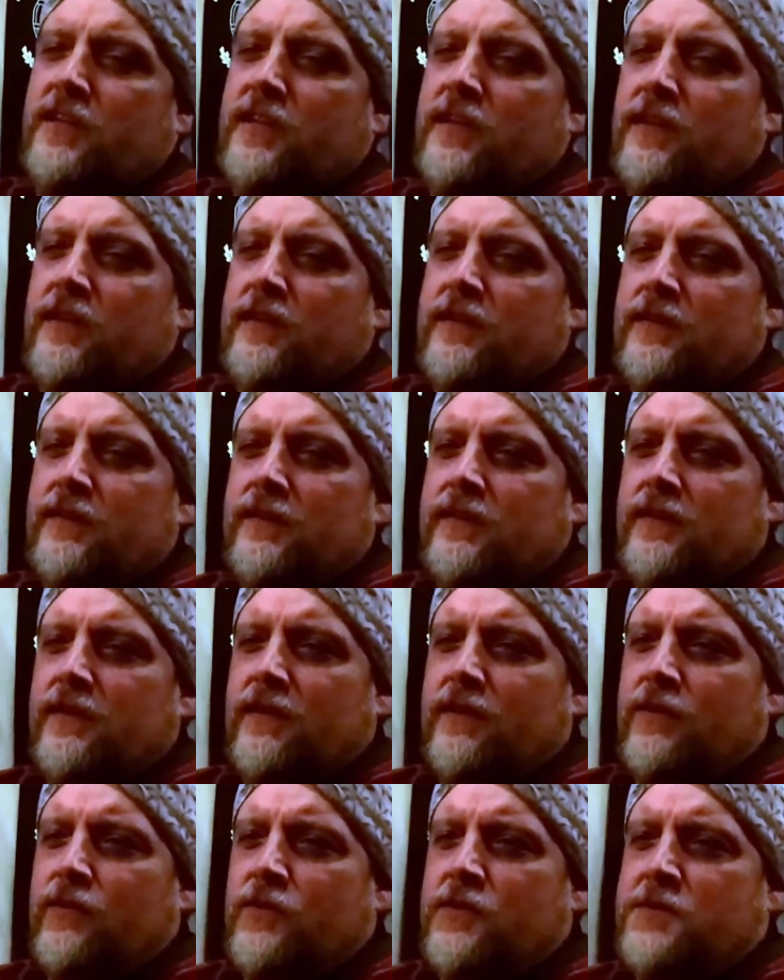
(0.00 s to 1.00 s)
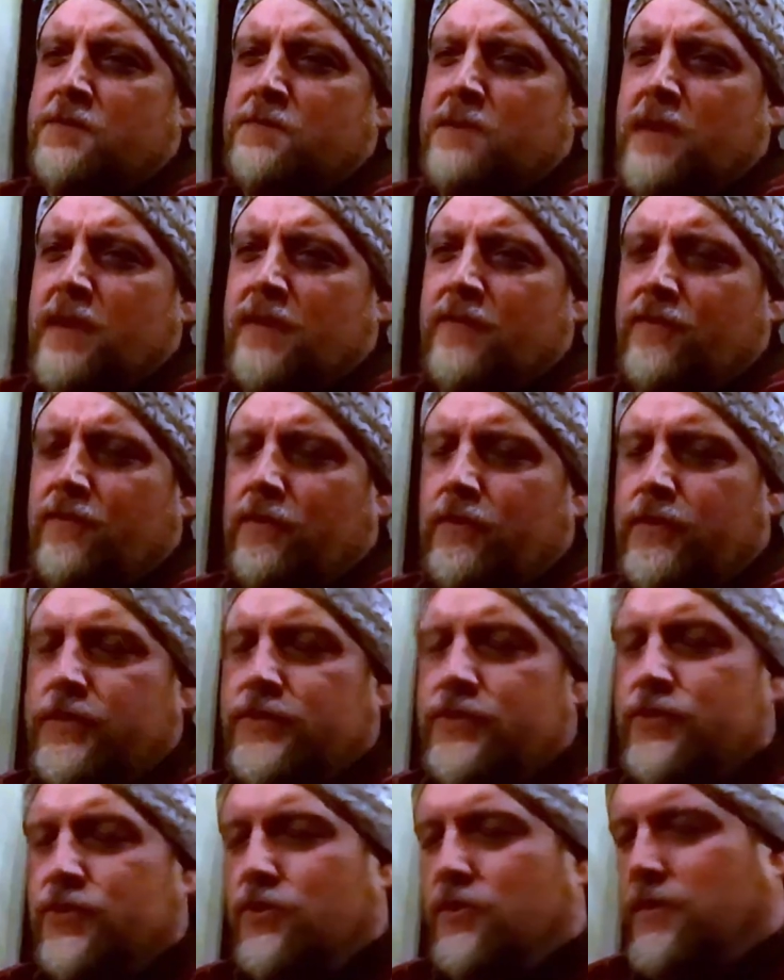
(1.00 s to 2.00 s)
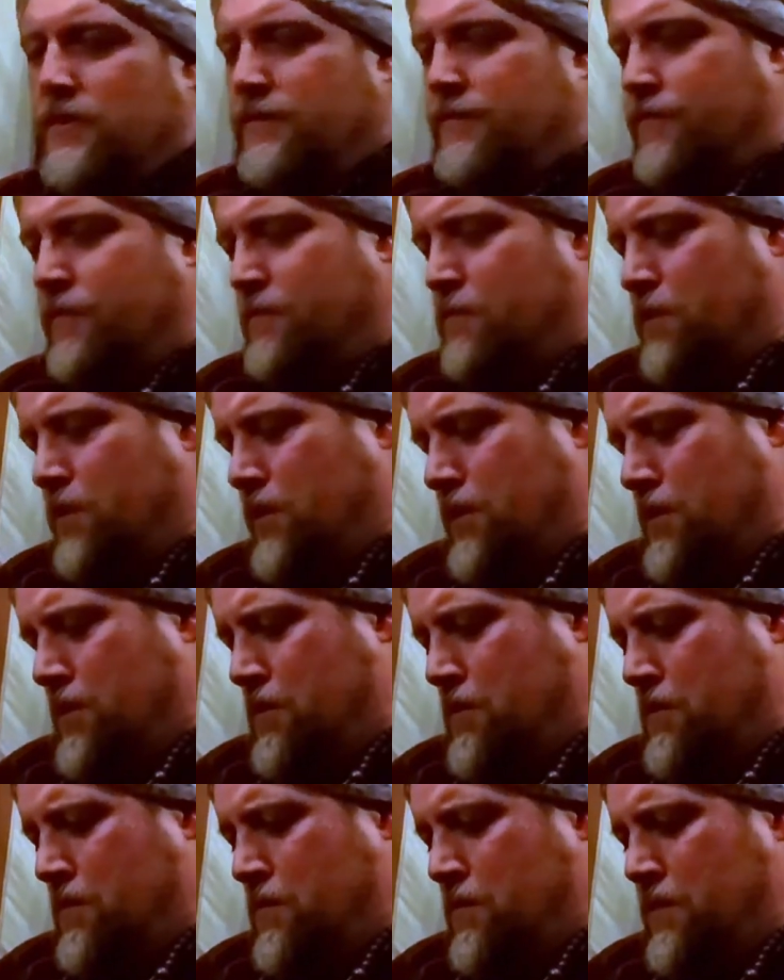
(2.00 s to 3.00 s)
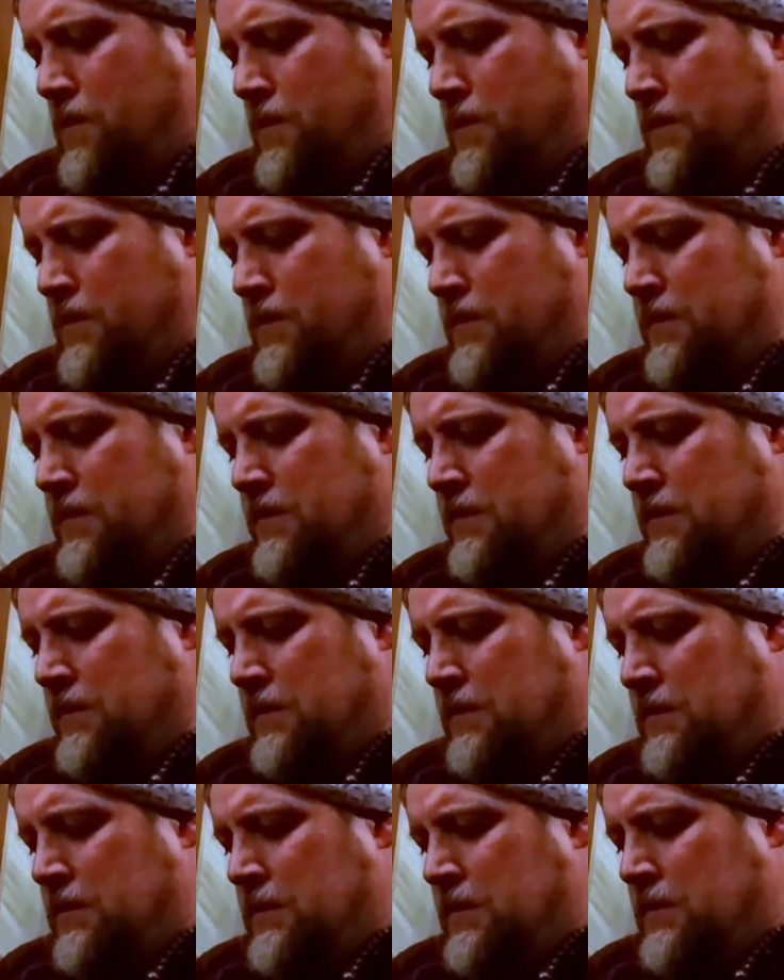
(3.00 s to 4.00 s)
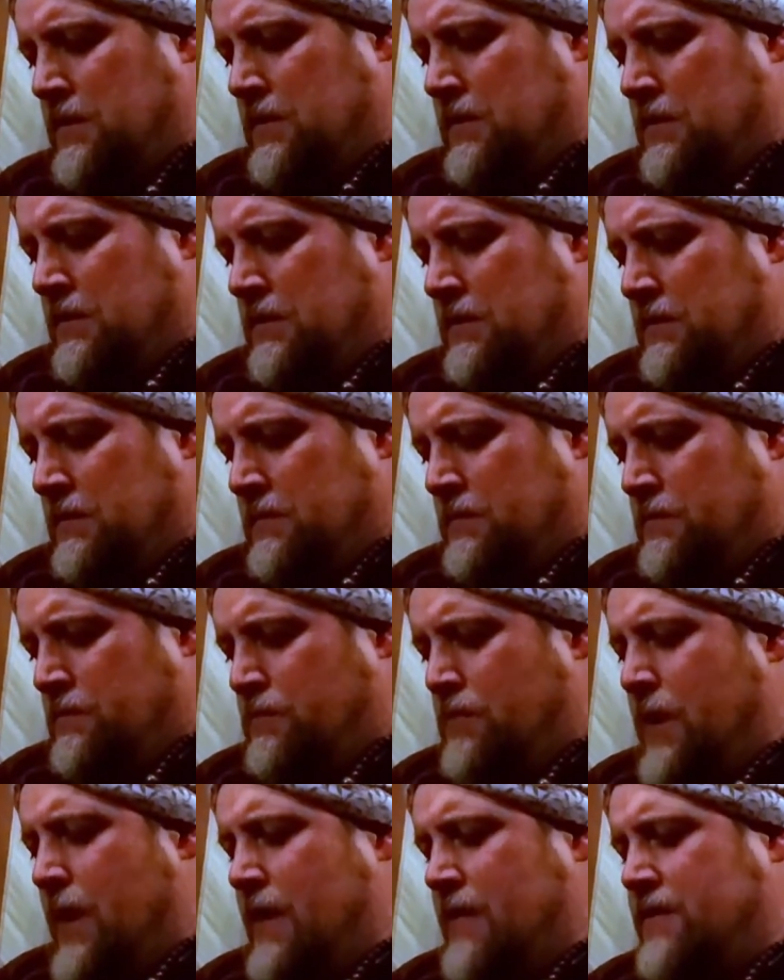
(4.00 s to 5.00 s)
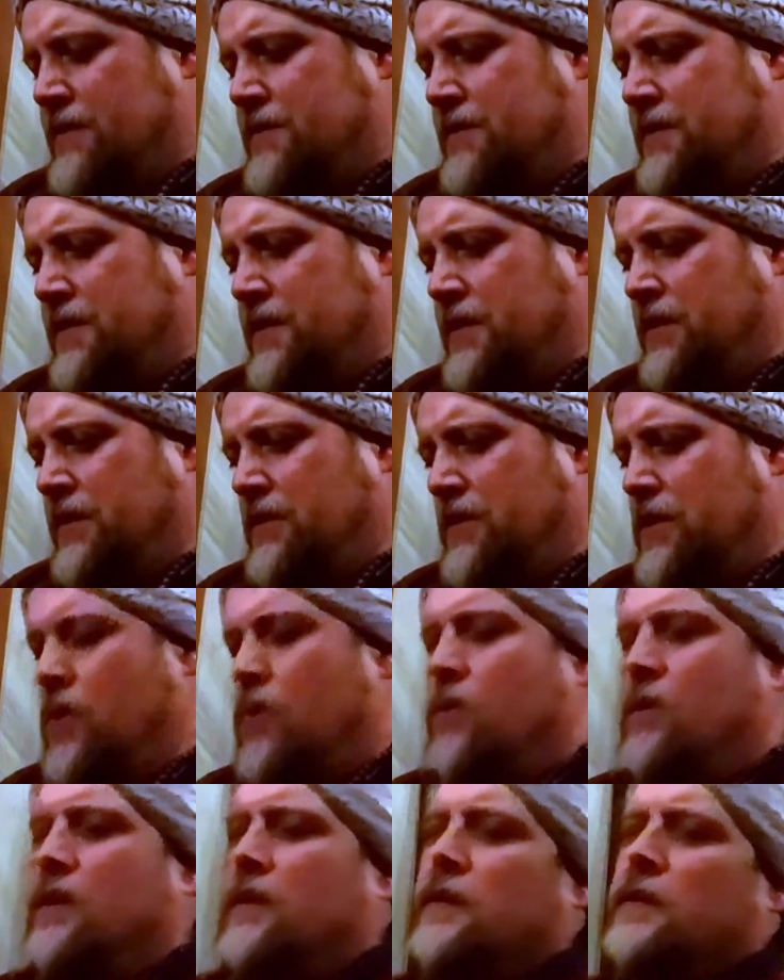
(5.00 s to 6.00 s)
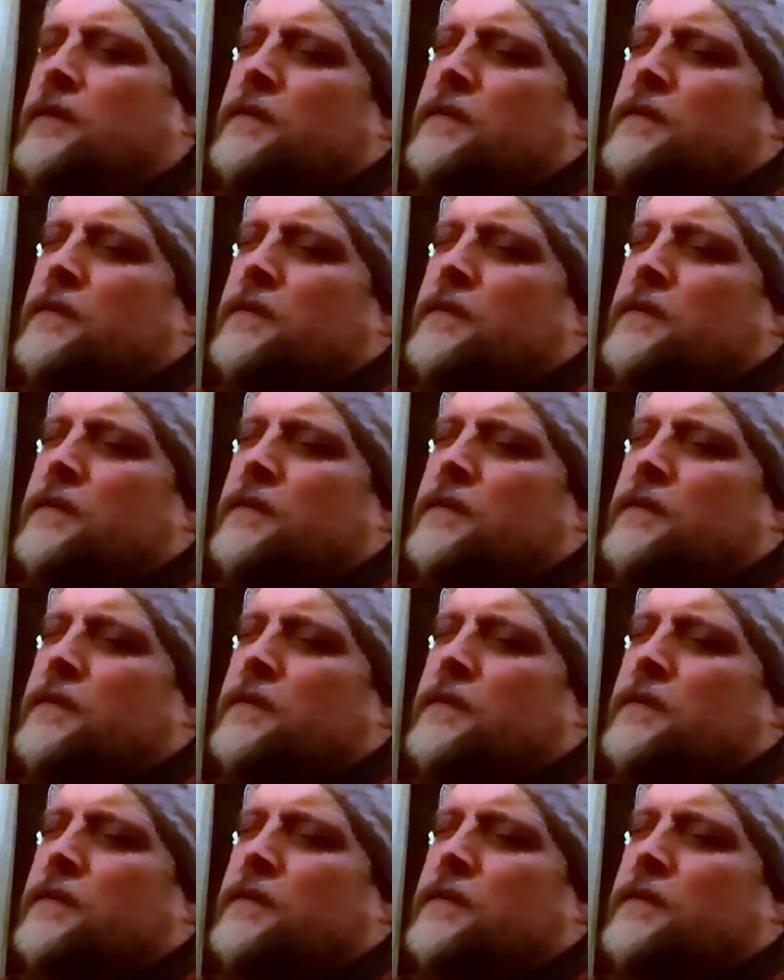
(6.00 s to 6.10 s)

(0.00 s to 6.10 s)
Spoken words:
a respectful asura from below, and practicing yoga